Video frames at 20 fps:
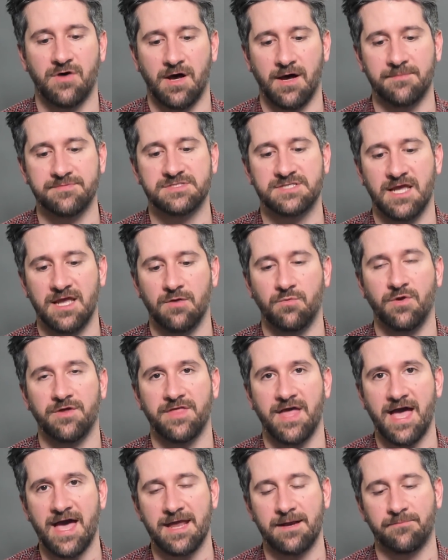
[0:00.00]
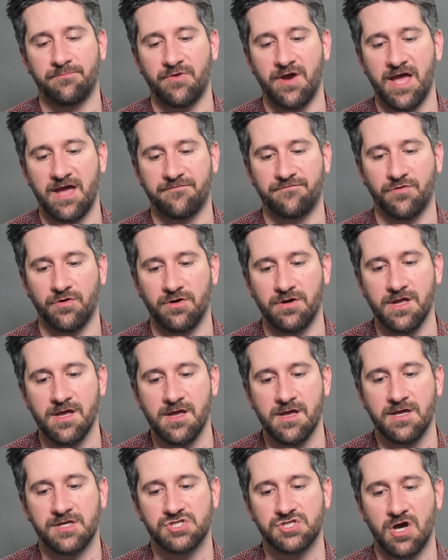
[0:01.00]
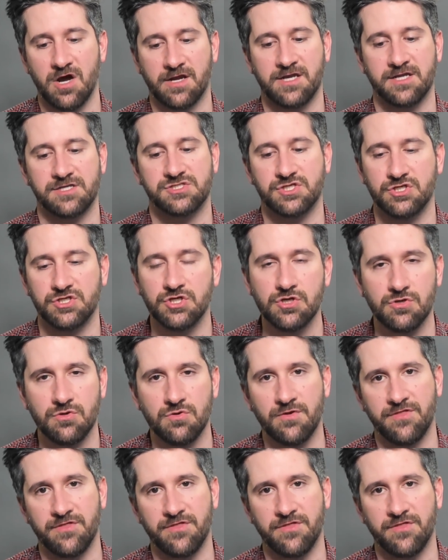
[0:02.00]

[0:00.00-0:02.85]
update with Adam Bradford talking to you,